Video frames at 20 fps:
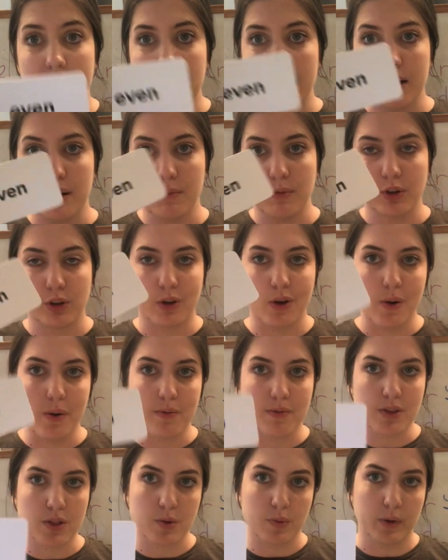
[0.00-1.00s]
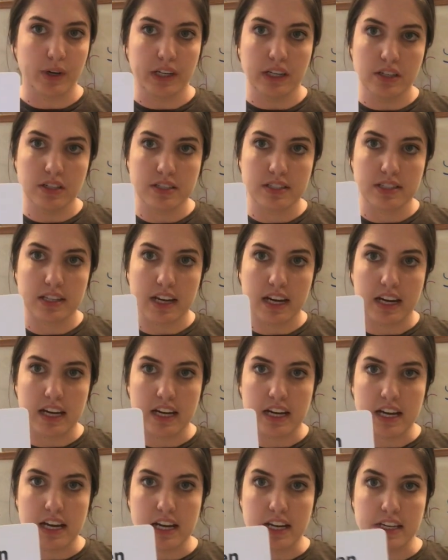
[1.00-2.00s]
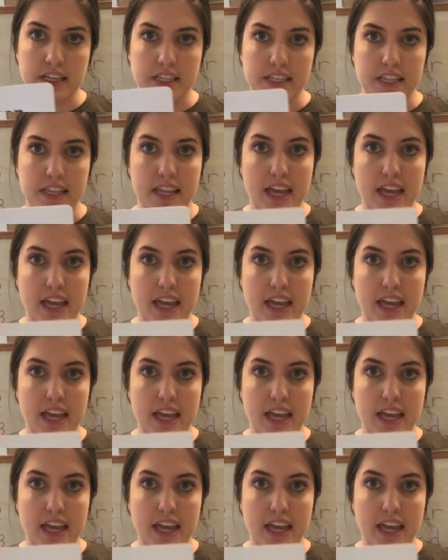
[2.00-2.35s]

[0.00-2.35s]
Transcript: Um, we'll go over the words and